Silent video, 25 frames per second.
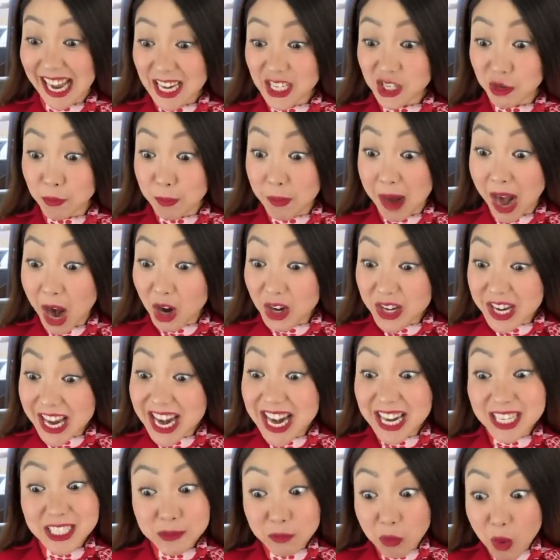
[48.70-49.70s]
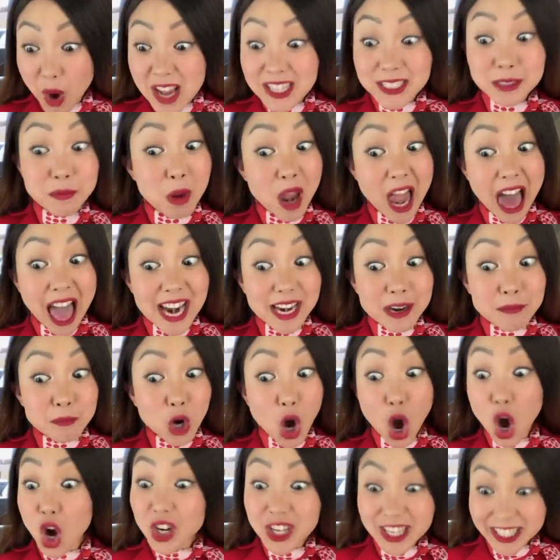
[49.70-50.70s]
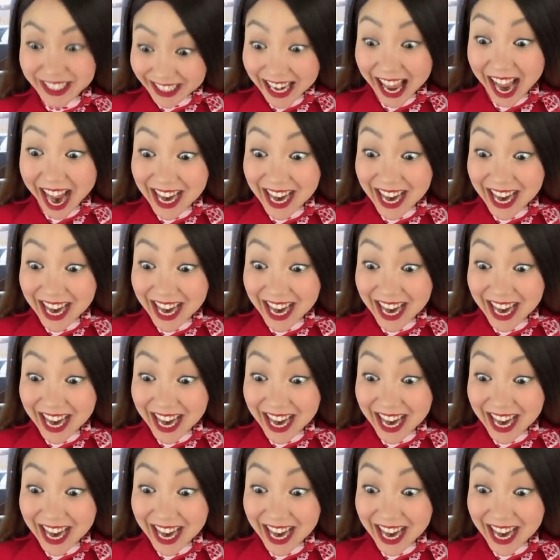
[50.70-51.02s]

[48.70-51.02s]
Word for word: I said your American Express Platinum card